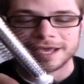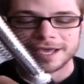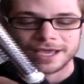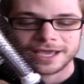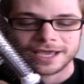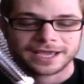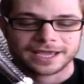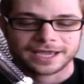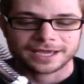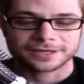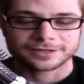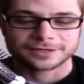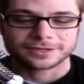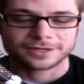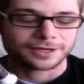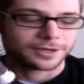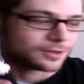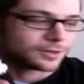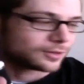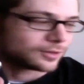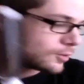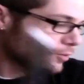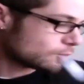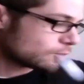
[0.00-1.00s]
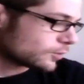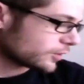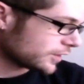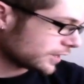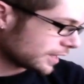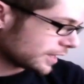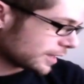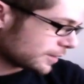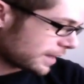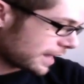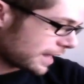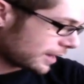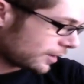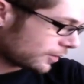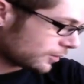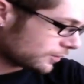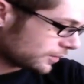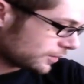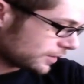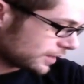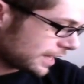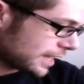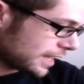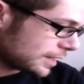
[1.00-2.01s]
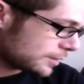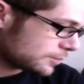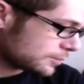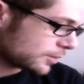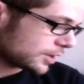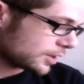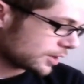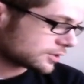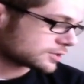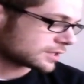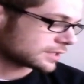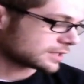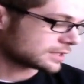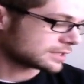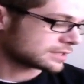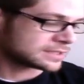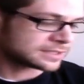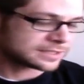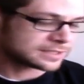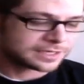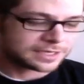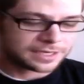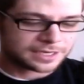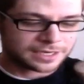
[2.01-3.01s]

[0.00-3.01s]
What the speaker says: And the cool thing about the Kent brushes,